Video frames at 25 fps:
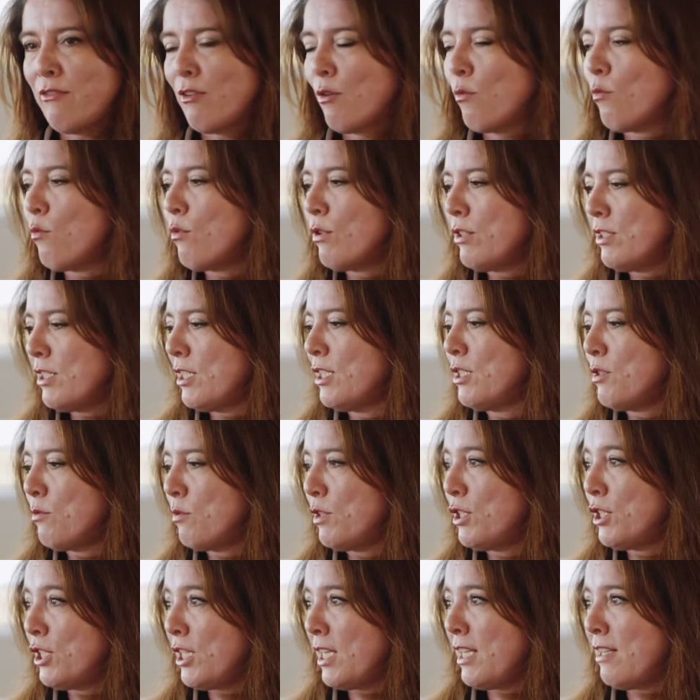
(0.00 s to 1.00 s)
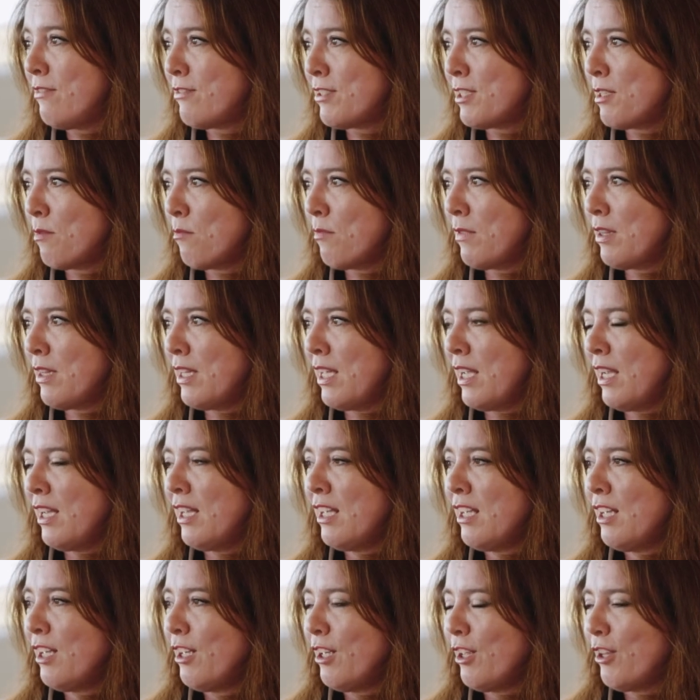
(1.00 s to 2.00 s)
I wanted to achieve something
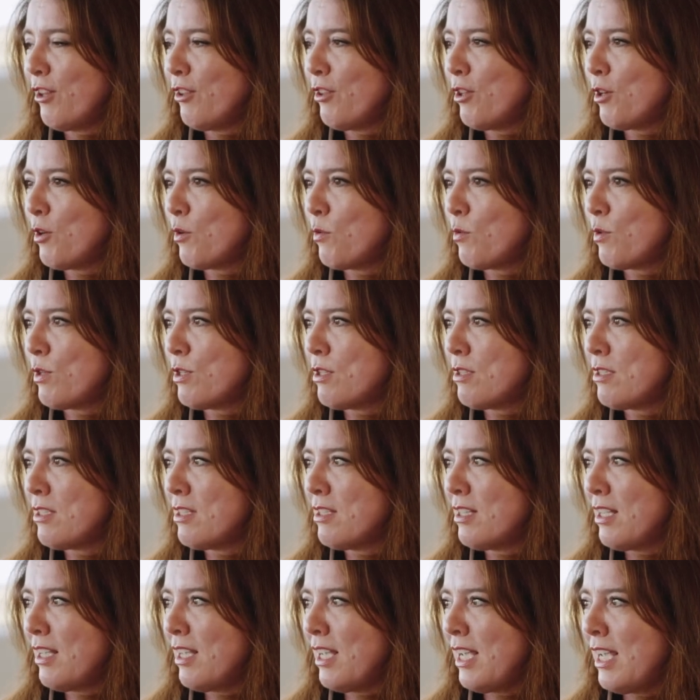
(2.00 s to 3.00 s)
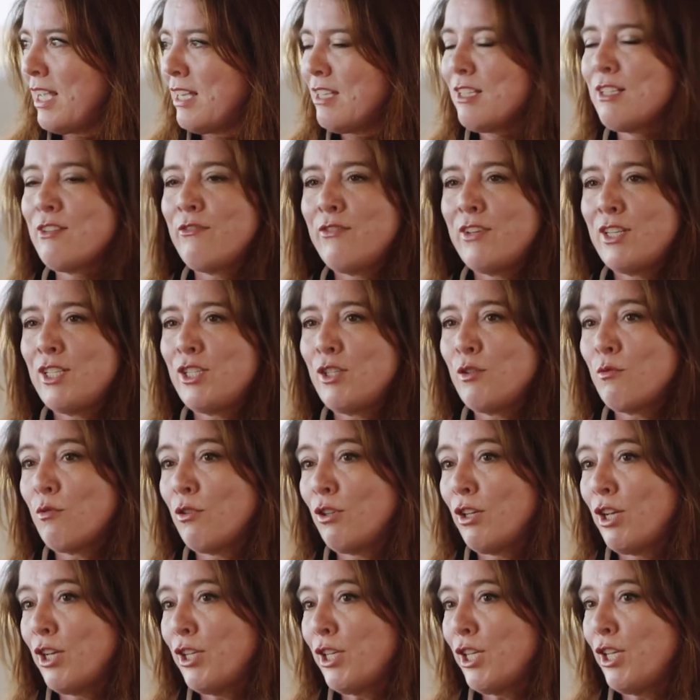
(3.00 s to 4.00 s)
that was
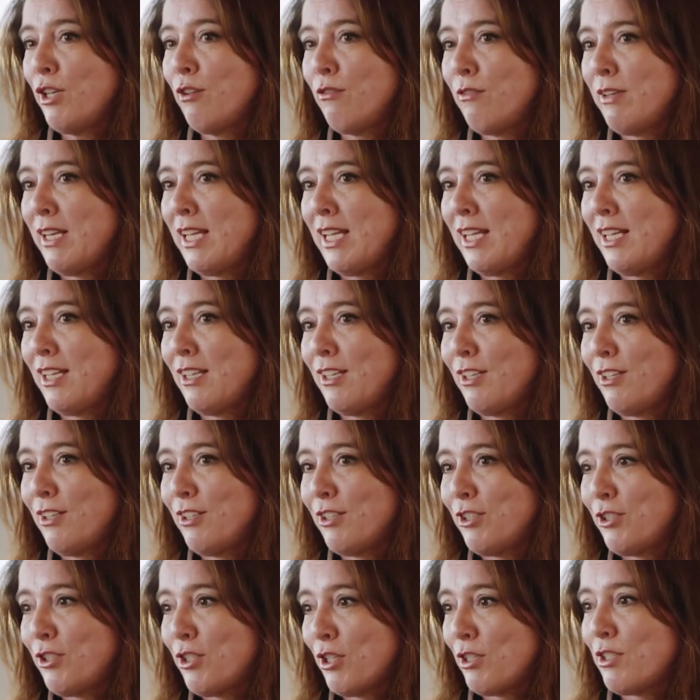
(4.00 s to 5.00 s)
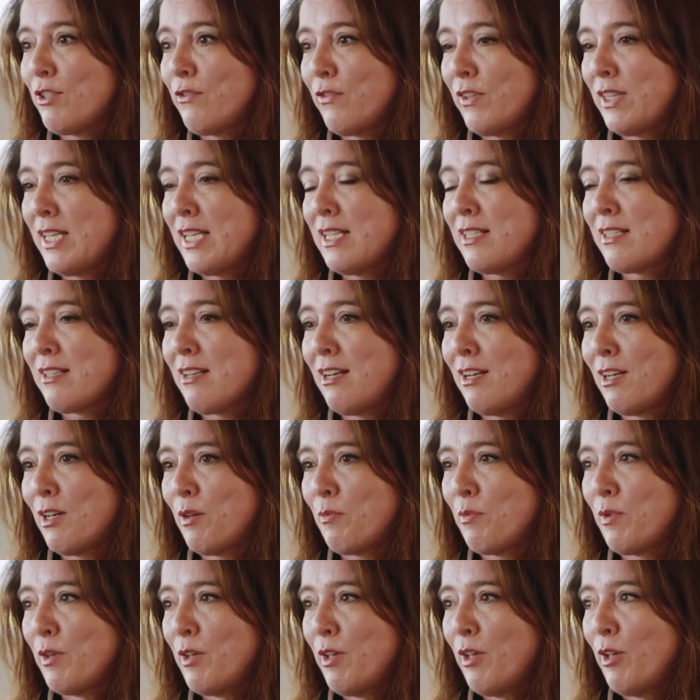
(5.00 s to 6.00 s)
individual and unique just for this club,